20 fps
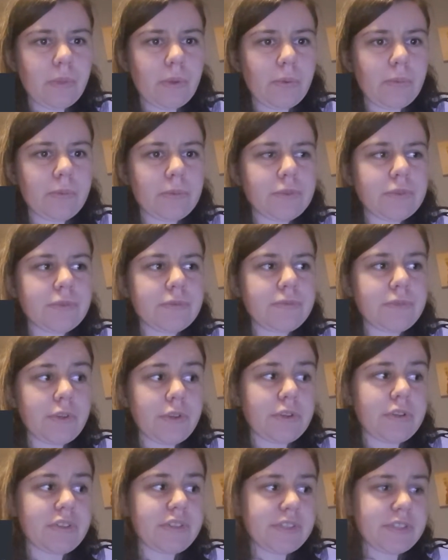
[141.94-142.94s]
was
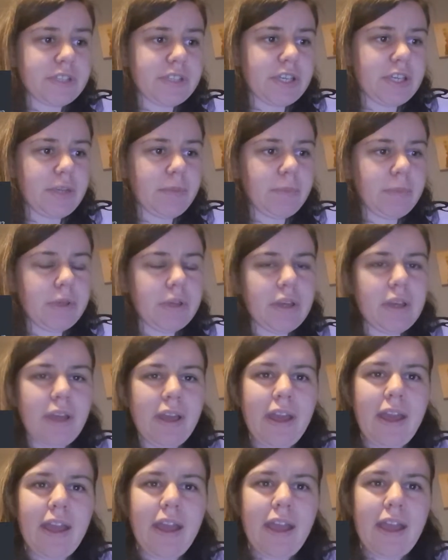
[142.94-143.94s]
falling asleep,
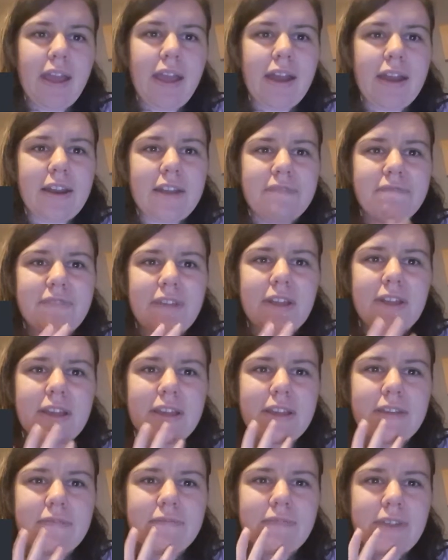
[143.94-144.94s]
and I felt
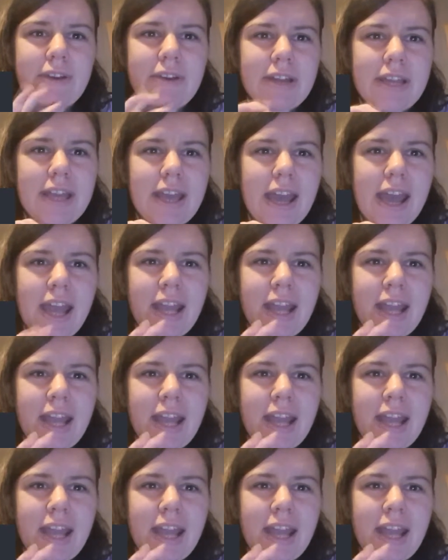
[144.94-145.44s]
like a very